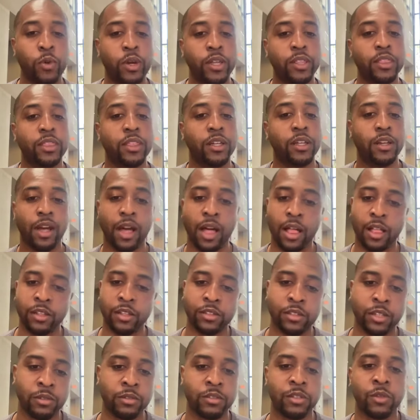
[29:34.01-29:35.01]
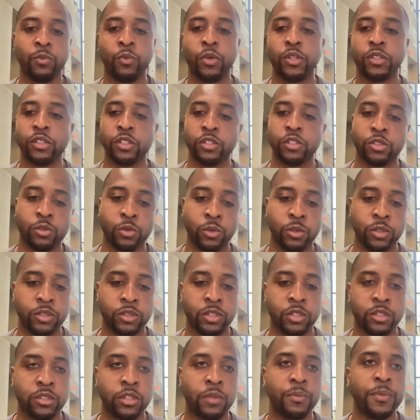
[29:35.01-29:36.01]
with the college system, with the school
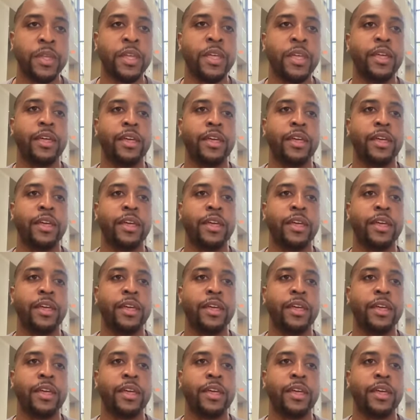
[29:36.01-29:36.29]
system,